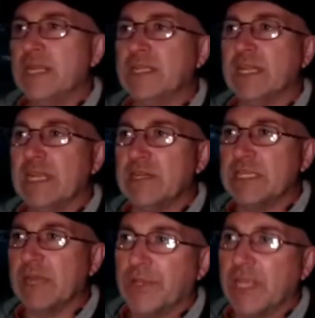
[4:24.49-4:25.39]
gluing
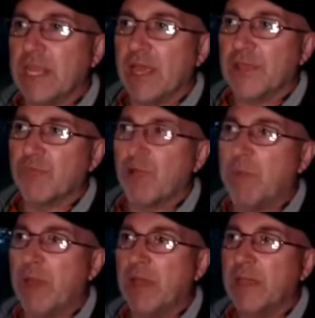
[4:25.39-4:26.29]
back on. The
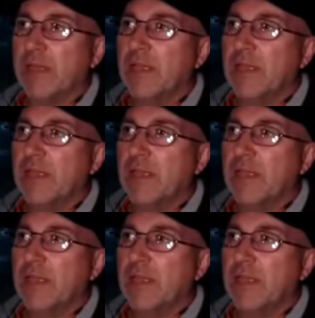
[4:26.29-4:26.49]
rubber